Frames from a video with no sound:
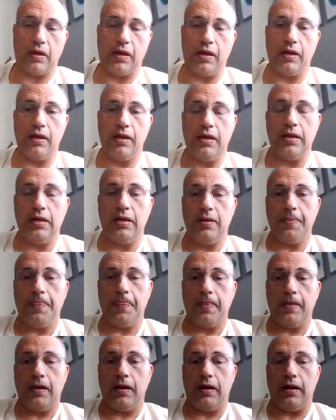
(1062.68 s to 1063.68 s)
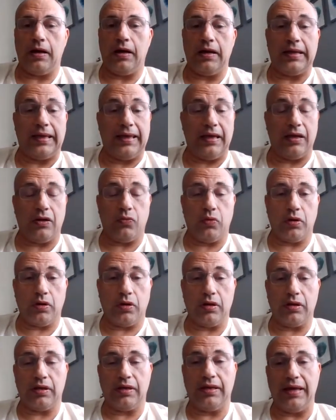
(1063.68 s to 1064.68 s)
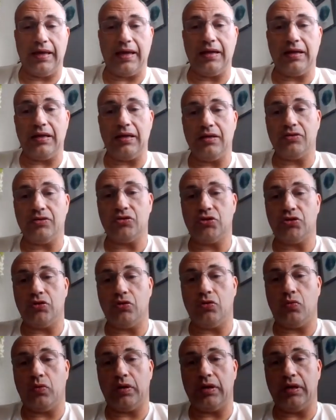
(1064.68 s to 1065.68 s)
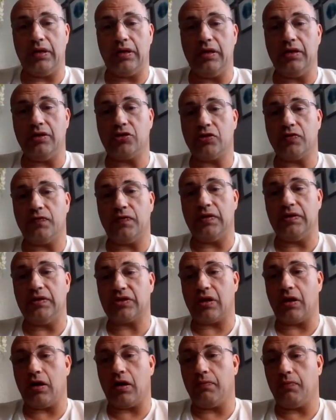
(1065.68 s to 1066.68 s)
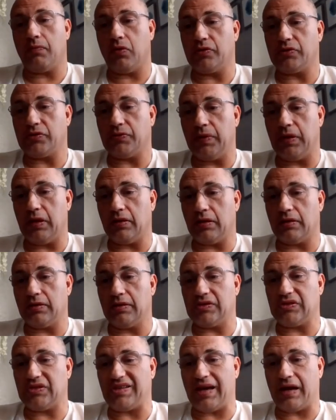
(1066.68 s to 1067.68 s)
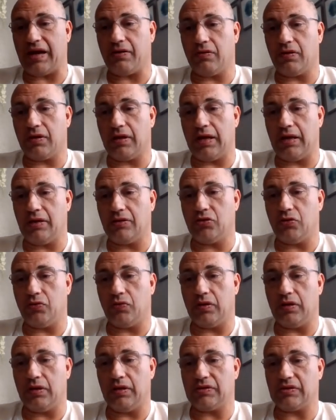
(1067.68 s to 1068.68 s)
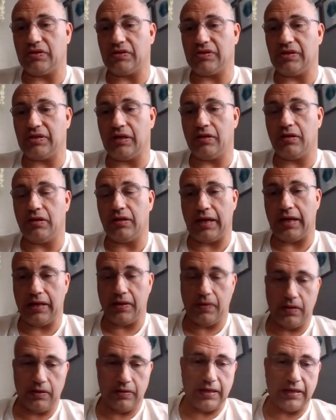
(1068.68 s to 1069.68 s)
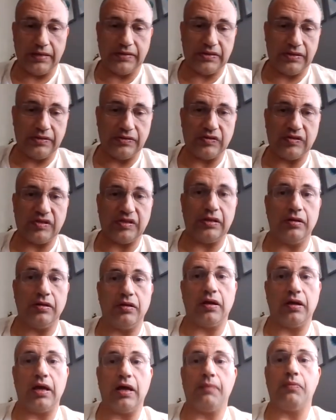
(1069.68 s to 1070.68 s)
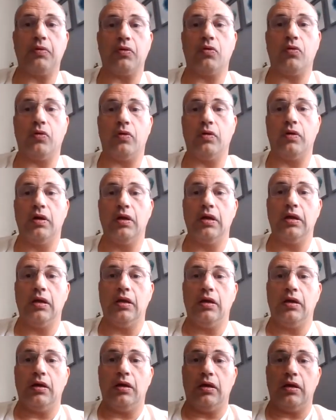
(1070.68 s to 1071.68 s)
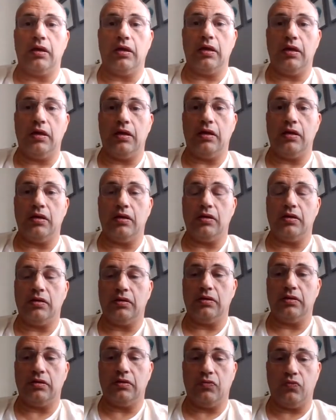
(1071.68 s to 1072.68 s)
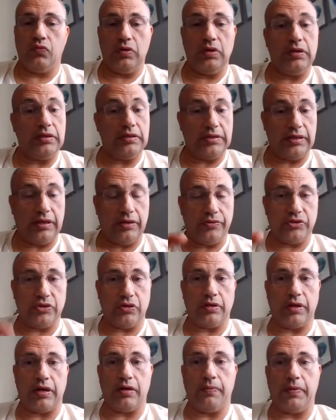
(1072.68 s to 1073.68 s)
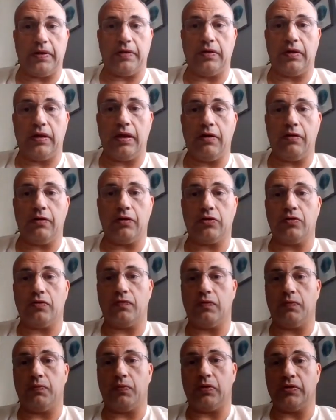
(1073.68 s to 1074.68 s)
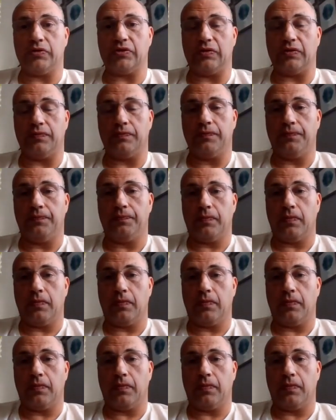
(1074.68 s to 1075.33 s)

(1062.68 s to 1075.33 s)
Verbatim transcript: Okay. Uh, again, we're going to get into what each of these combos mean. Like this Saturn Ketu in his ascendant, I think that's his ascendant Capricorn. It really tells you a lot about the character of the person.